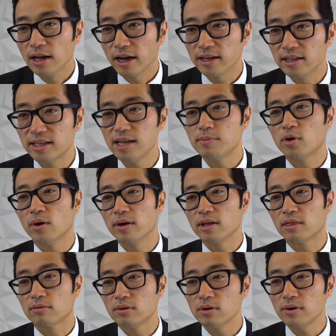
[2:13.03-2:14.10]
I can keep going
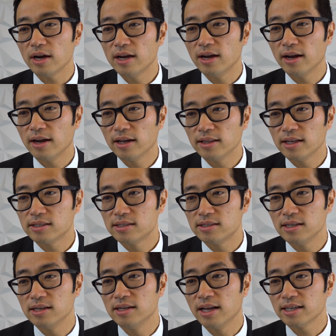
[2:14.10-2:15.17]
through and let's
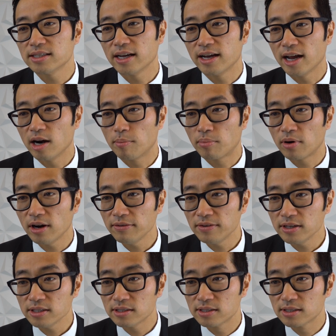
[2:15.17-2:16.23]
see. Next I got a
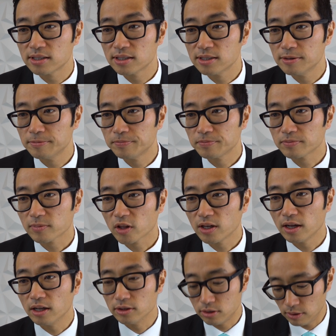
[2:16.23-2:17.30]
preface.
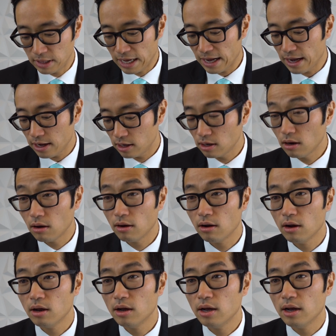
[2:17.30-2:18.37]
I'll do that.
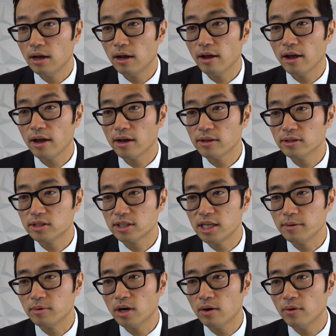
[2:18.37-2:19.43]
And let's
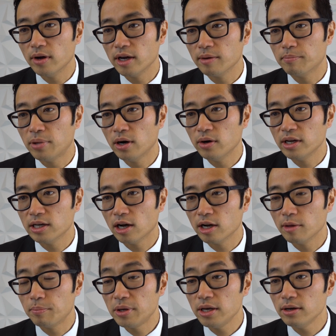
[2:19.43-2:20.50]
keep going. Point
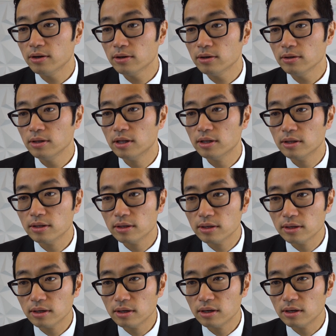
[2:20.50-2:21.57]
on appeal.
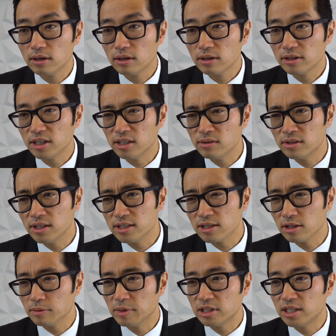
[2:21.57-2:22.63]
They do things a
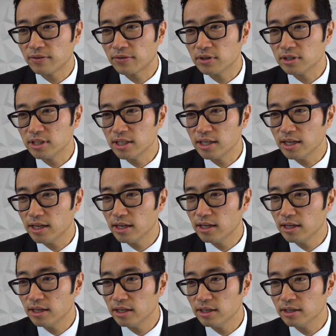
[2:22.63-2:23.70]
little bit differently
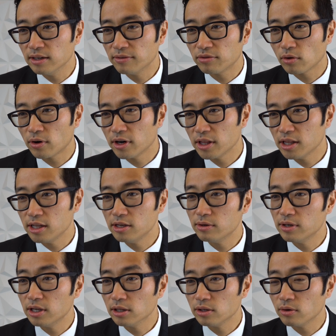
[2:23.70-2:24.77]
in Florida than they
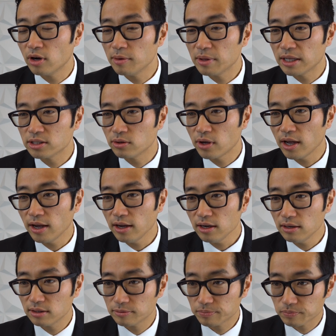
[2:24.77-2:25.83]
do in Illinois, but that's okay.